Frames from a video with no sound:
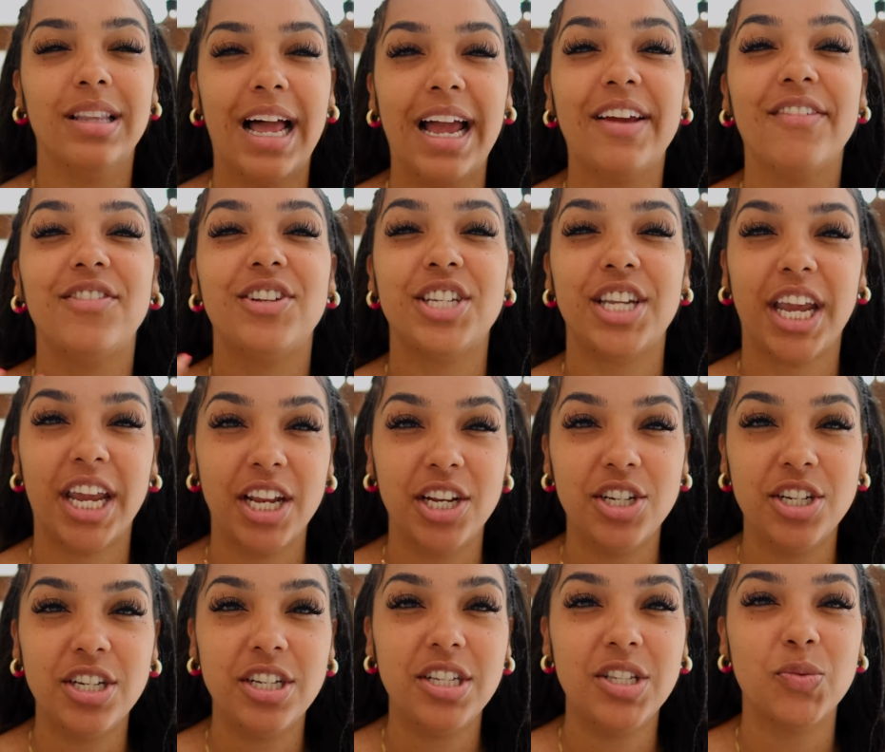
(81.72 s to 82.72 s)
life
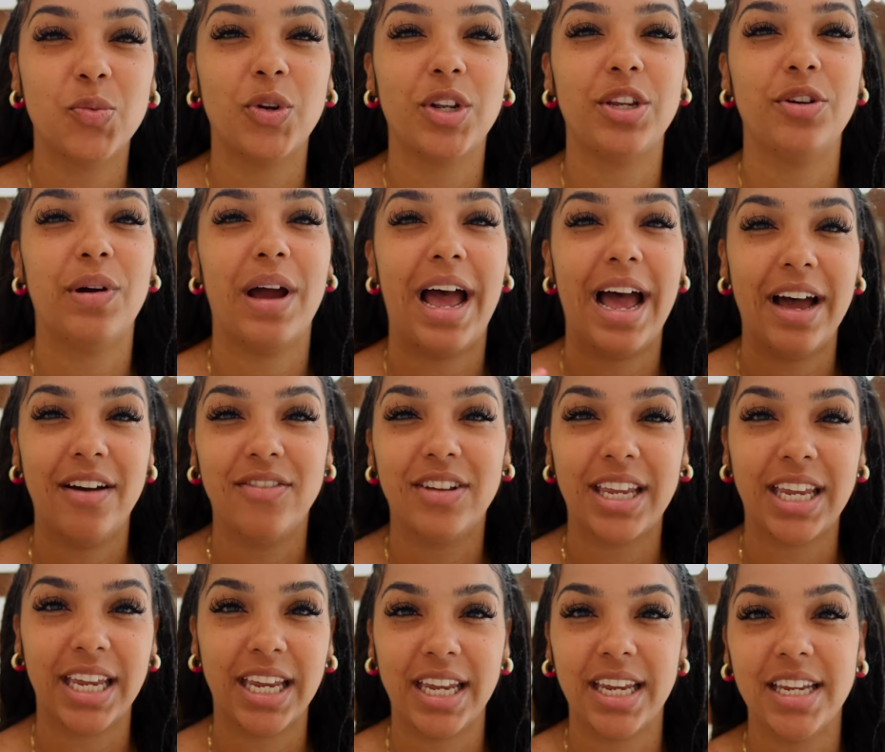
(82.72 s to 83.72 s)
changes when you have
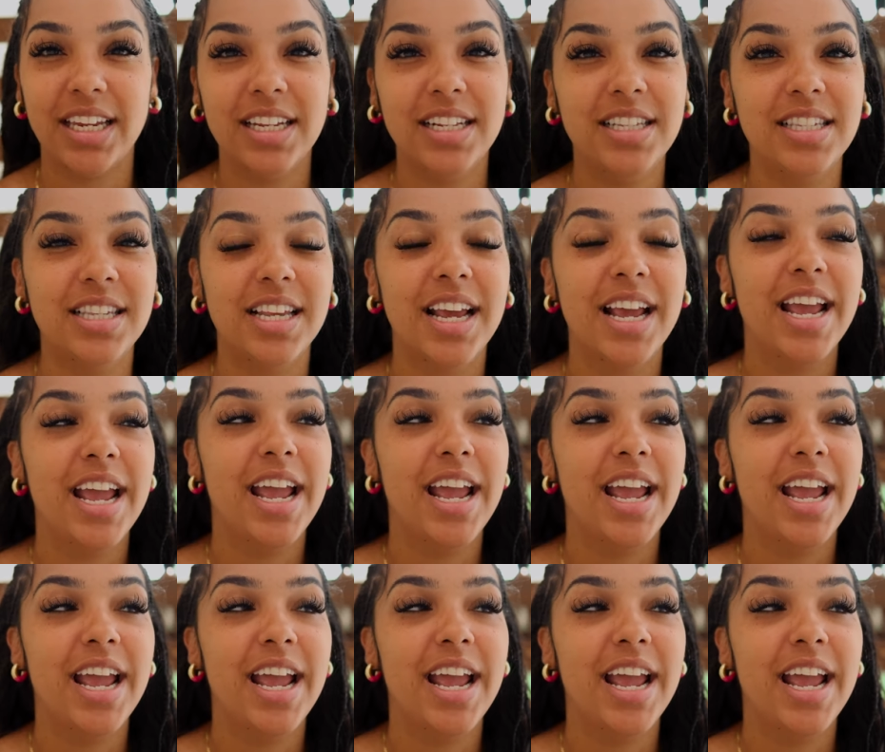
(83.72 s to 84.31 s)
kids